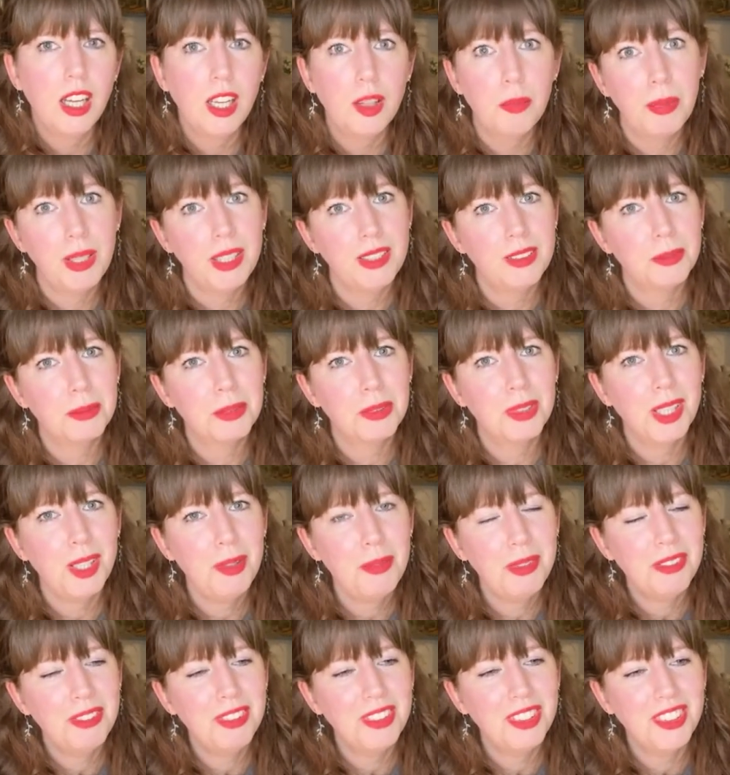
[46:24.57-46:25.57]
Please subscribe
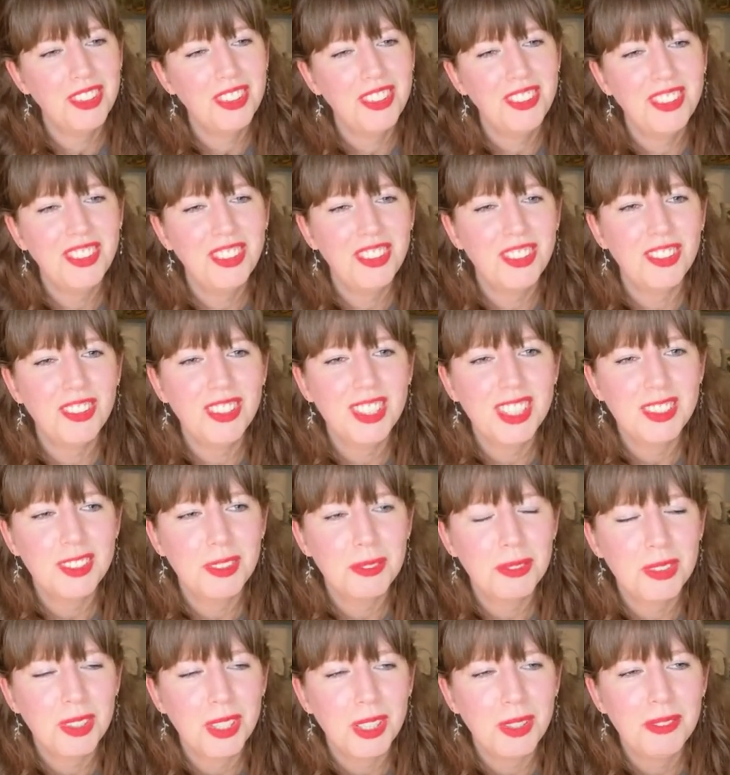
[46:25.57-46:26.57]
if you're not already
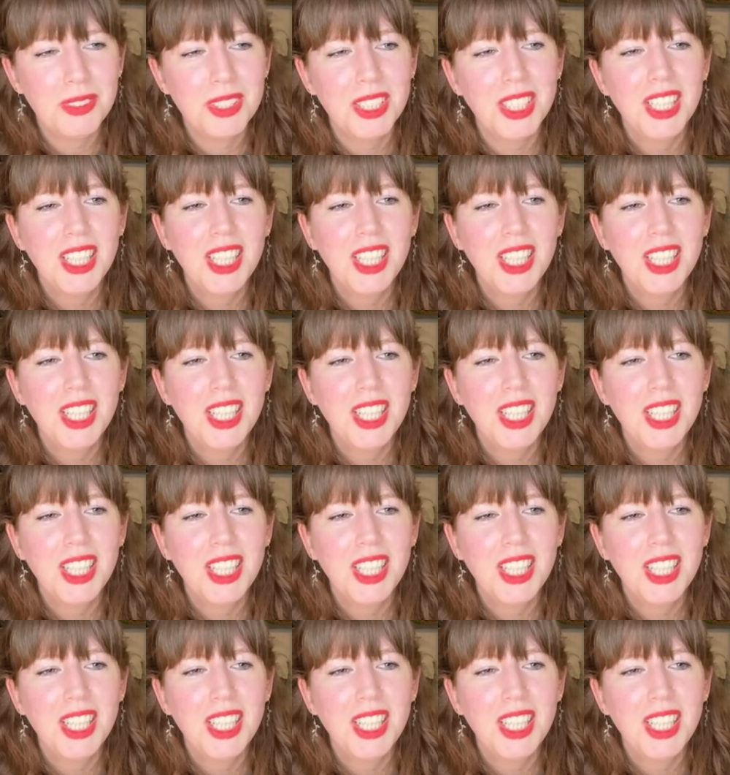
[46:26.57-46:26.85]
subscribed.